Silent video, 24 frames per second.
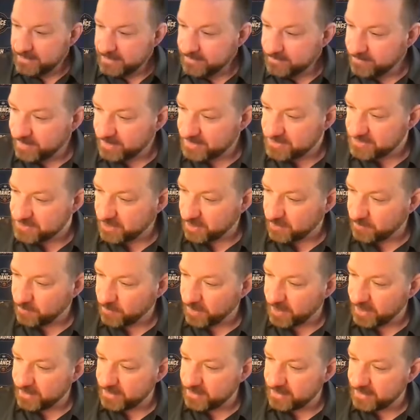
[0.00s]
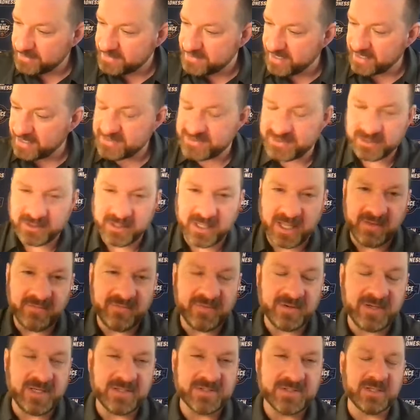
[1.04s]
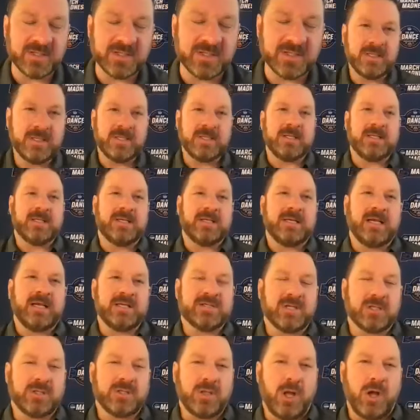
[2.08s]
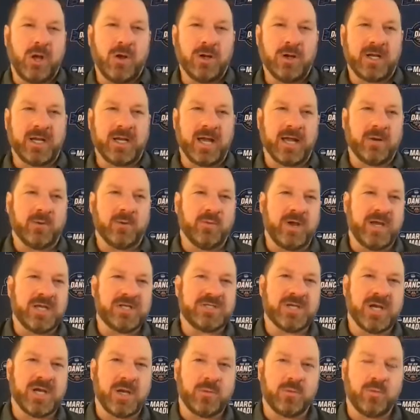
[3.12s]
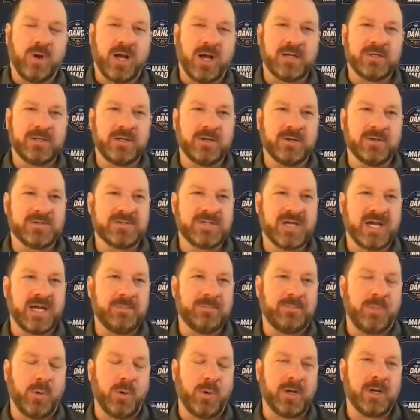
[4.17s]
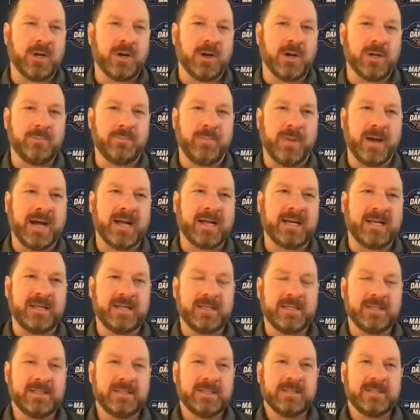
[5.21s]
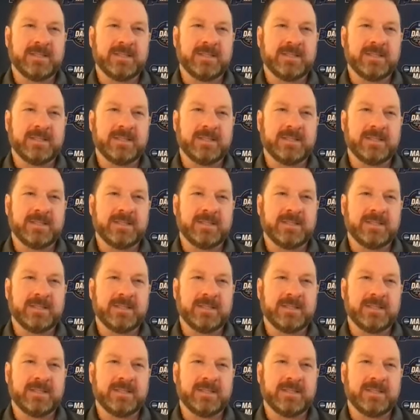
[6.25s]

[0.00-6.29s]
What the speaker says: Make sure I'm right. Tate's 11. He's a long kind of Rajon Rondo type point guard body.